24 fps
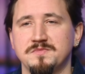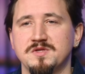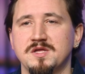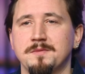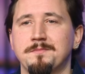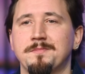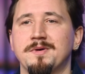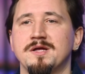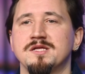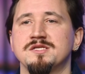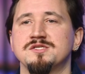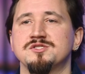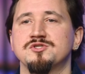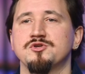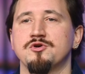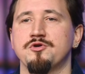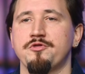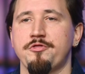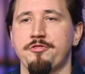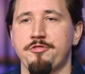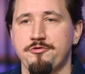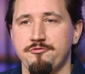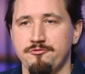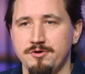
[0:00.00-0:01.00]
depends
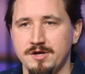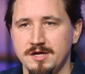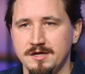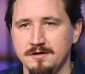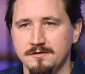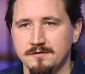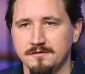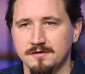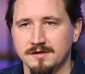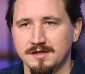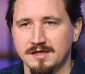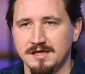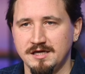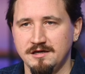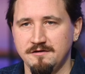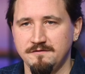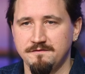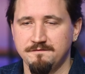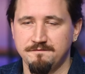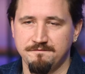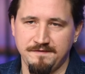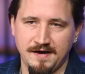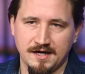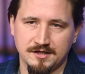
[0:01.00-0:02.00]
on three key
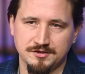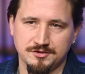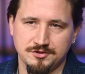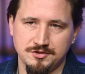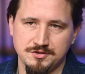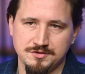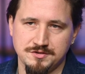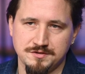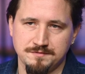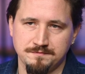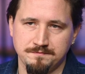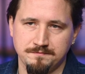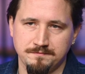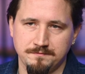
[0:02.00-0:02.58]
factors: